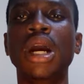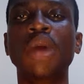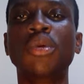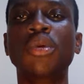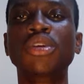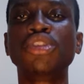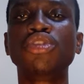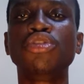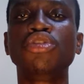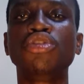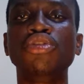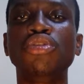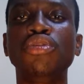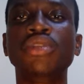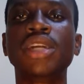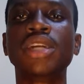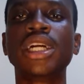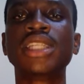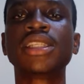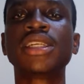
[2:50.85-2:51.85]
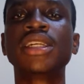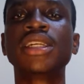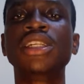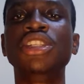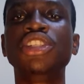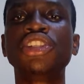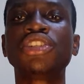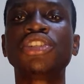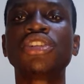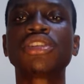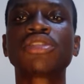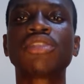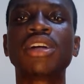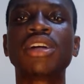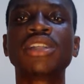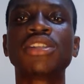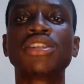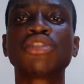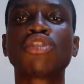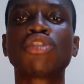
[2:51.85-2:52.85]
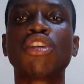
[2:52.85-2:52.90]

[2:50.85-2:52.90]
I want you to know that Jesus Christ